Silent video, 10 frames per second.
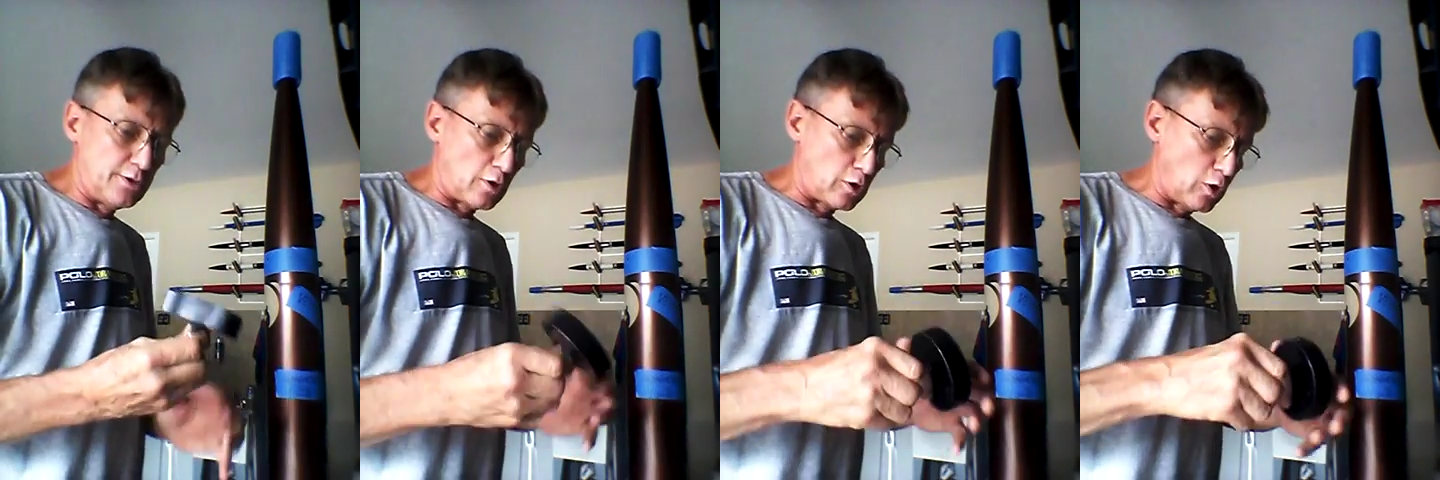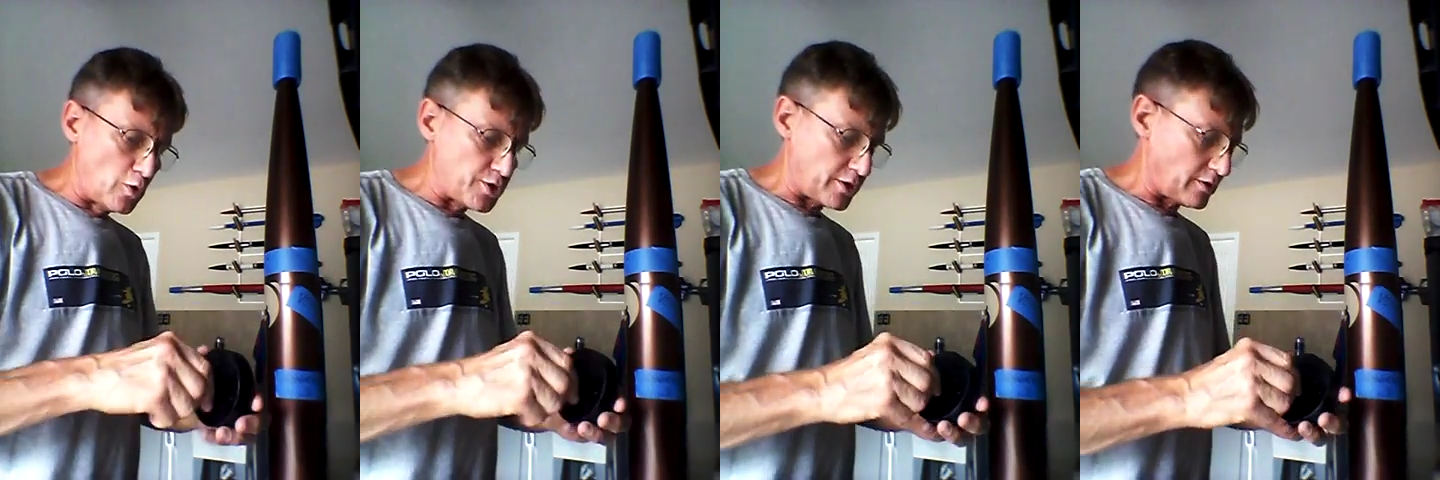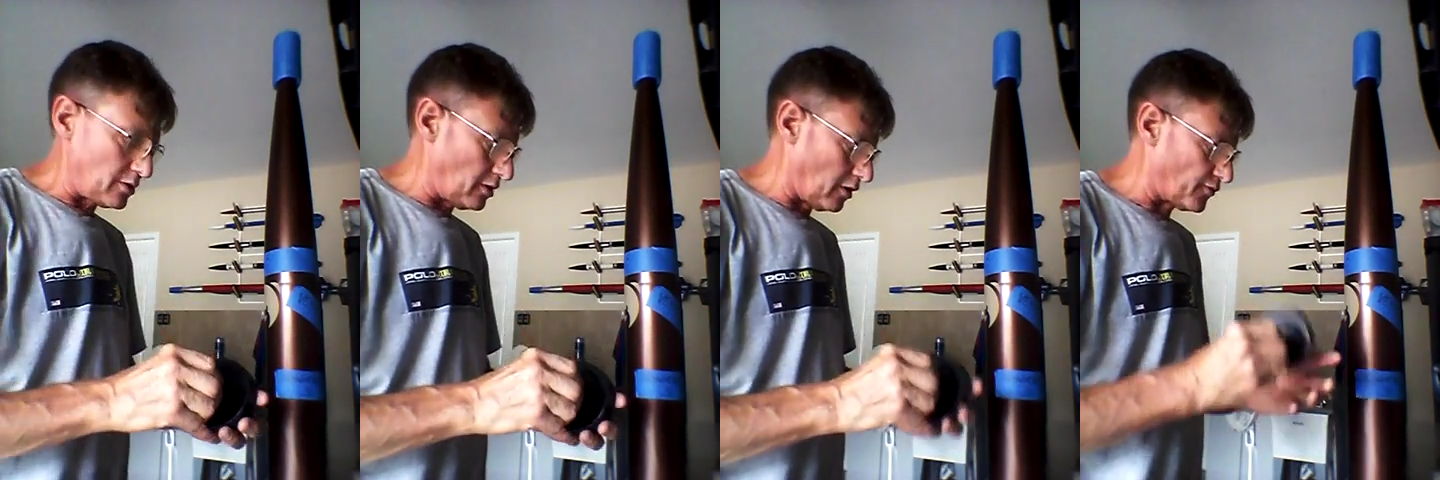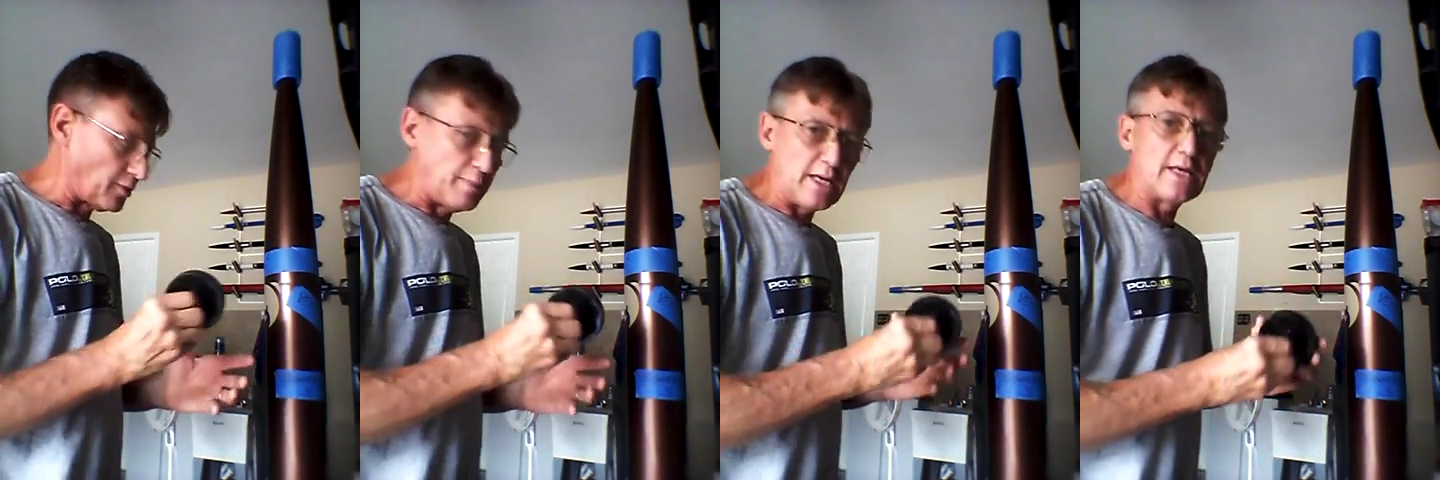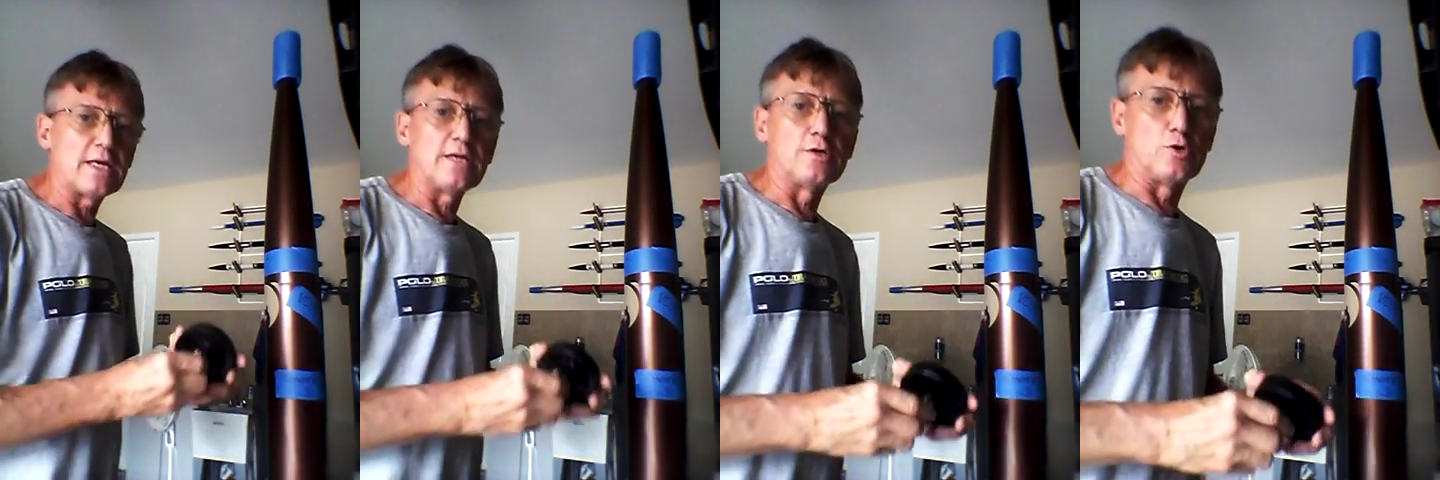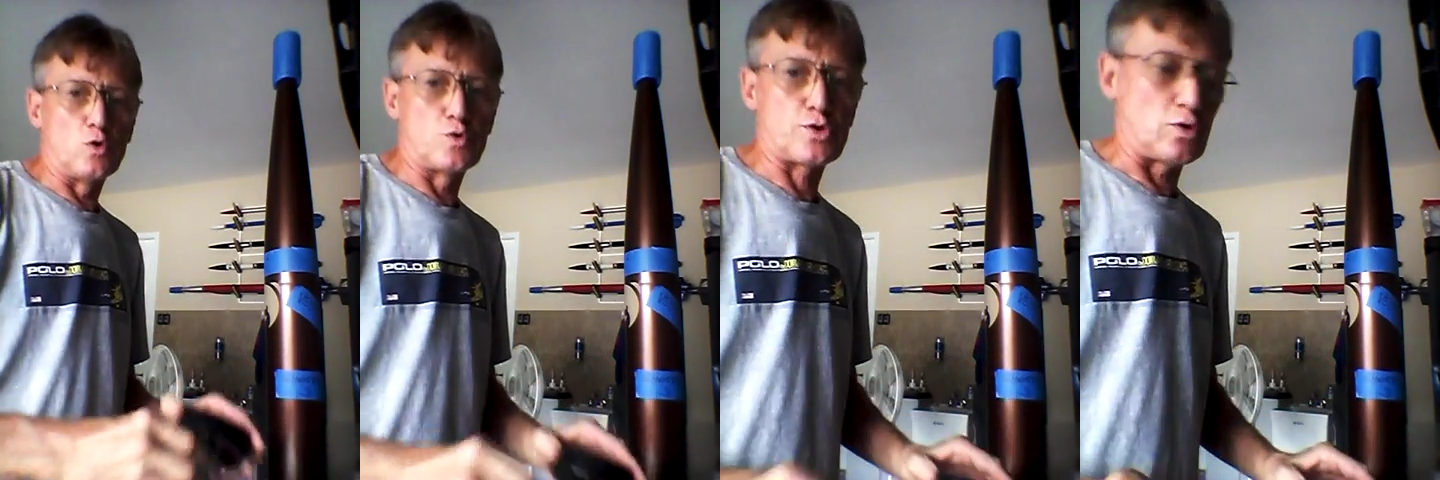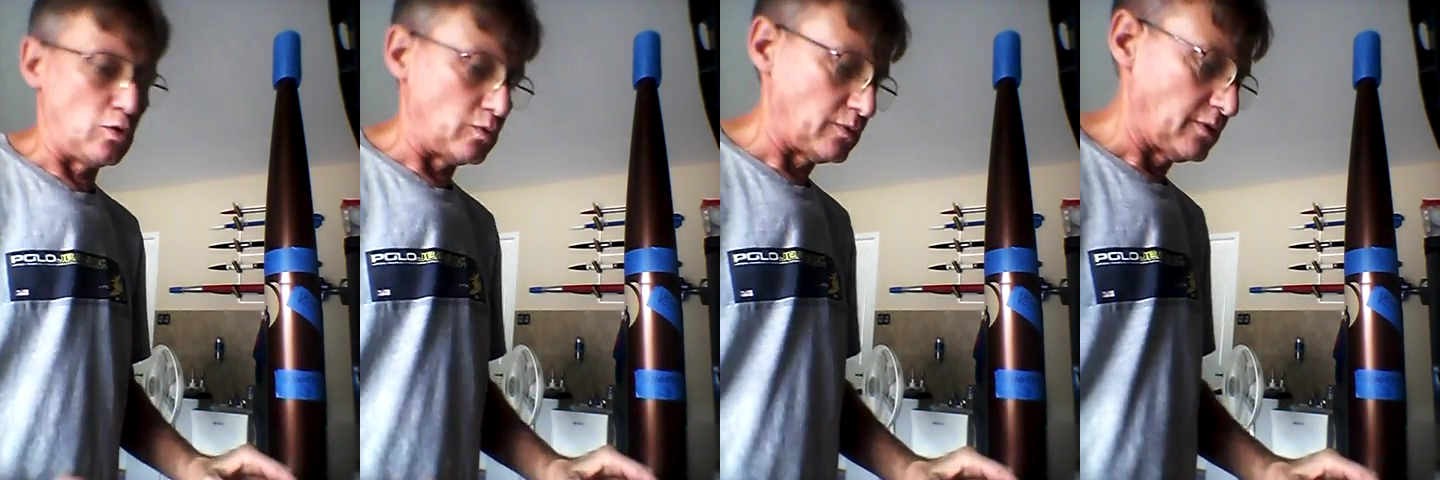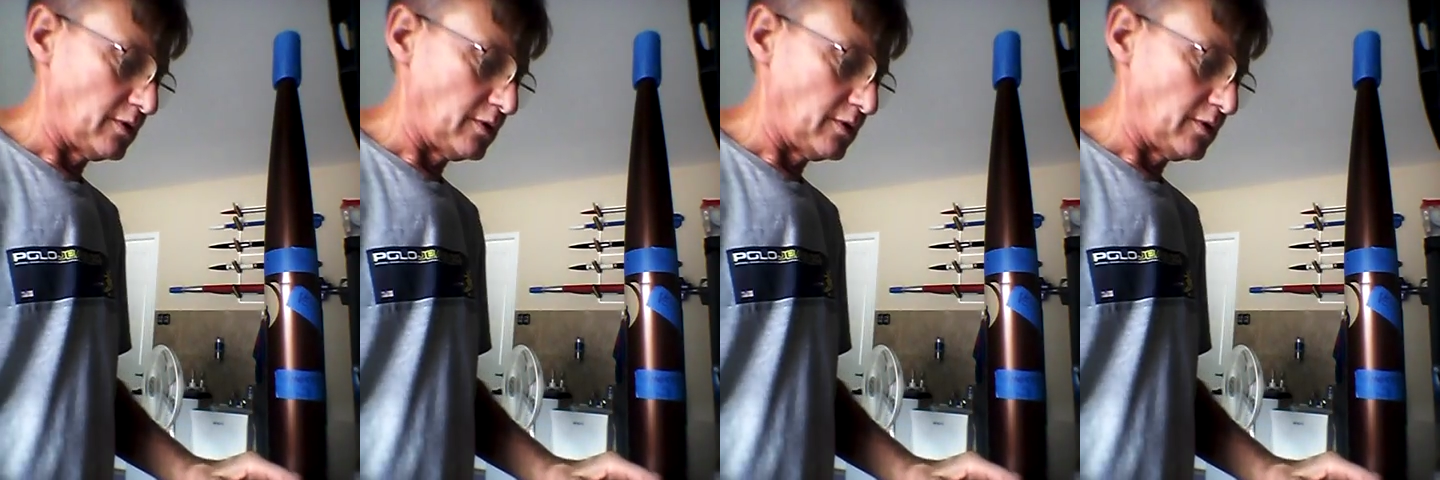closure of the bay in the nose cone.